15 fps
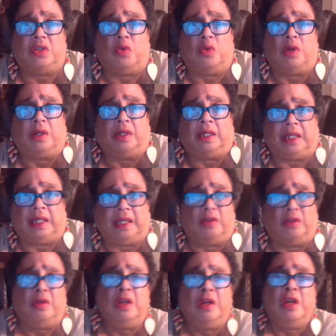in order to
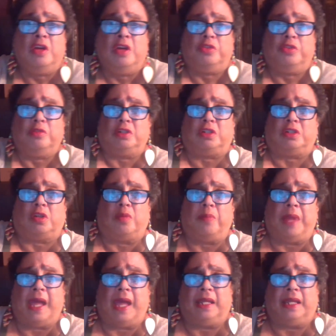heal through the
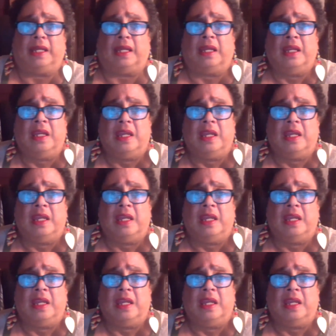traumatic